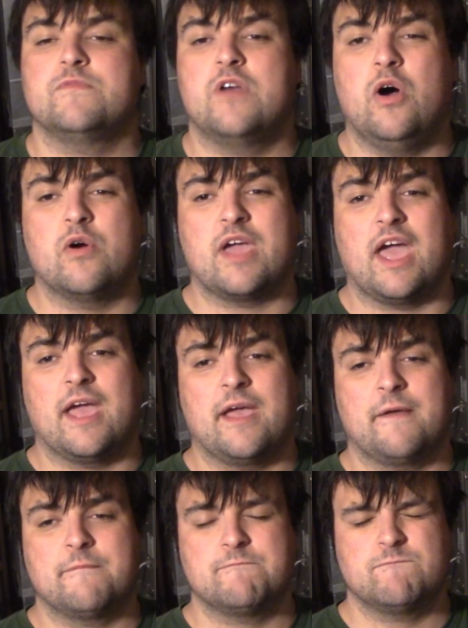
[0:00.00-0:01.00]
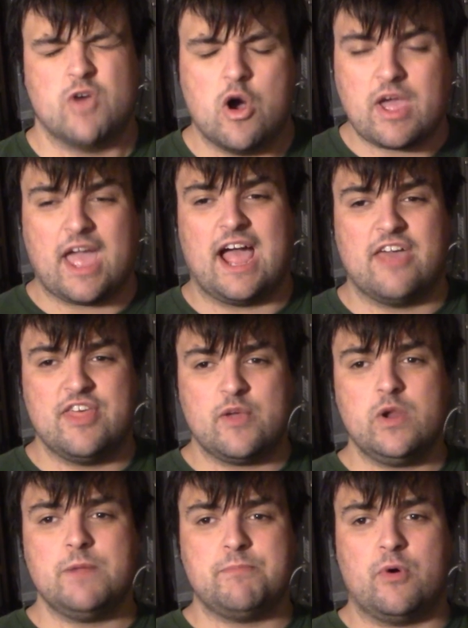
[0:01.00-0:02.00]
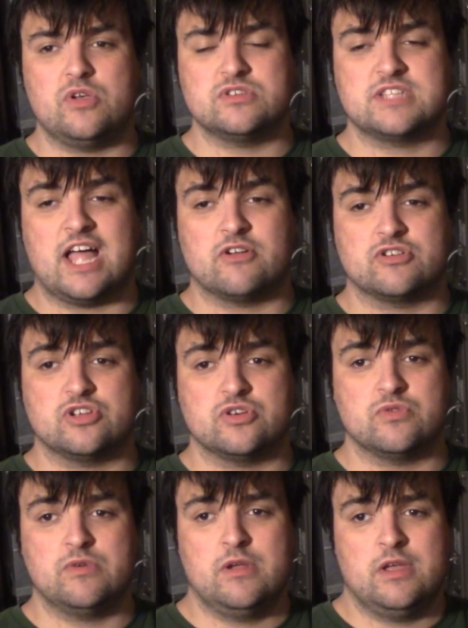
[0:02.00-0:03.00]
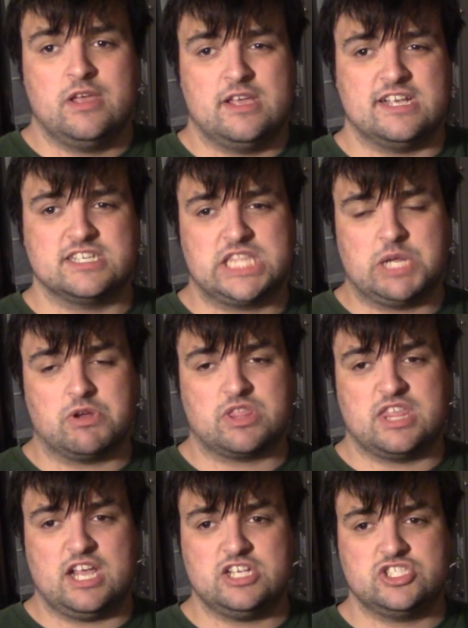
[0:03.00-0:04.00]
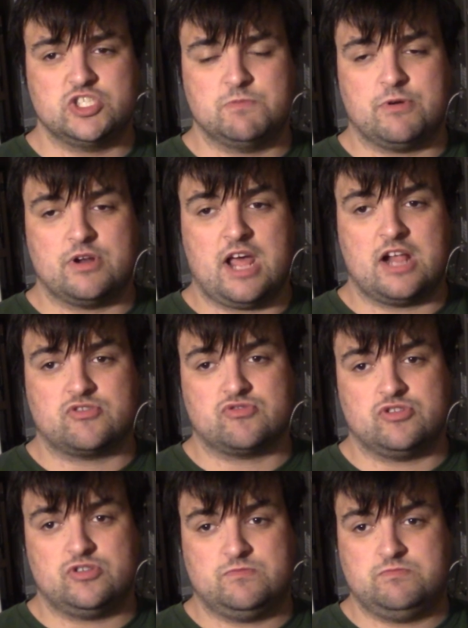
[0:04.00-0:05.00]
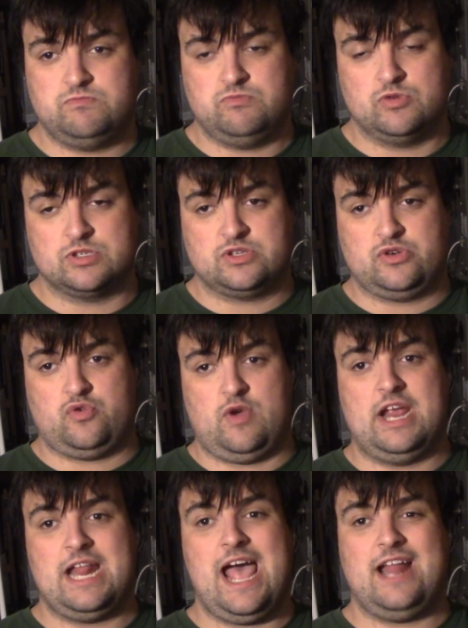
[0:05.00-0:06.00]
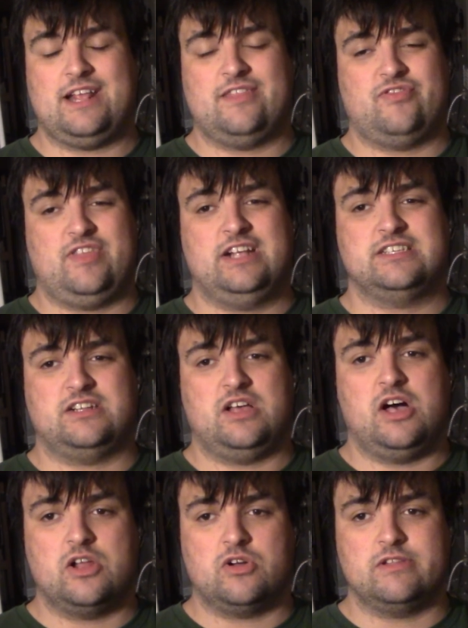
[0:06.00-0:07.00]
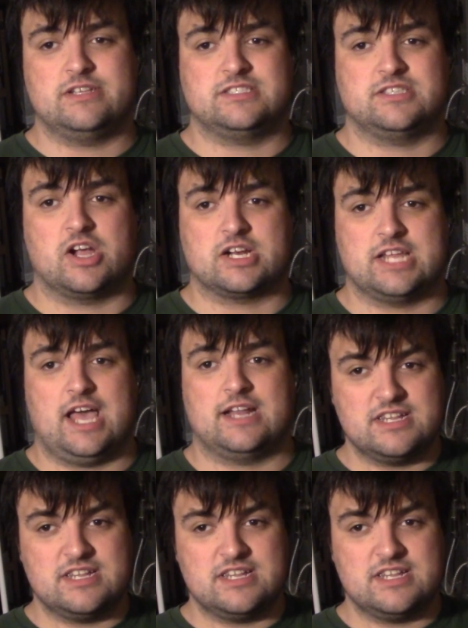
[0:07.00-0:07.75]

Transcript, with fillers: Okay okay, I think what it boils down to is there were things Supernatural was great at and things it utterly sucked at.